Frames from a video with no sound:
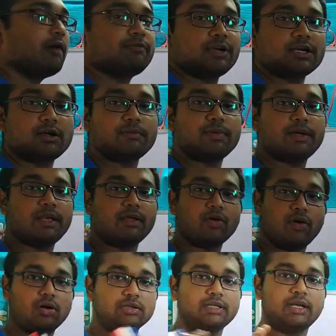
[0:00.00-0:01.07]
after completing
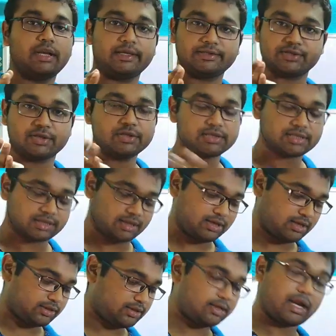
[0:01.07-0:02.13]
all the lectures,
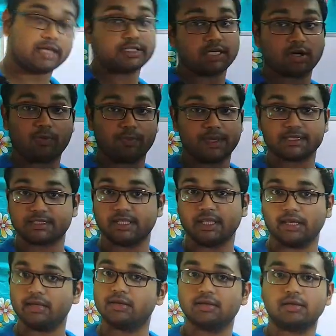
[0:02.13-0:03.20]
then I shall
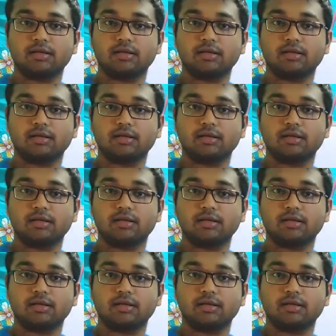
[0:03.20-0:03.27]
obviously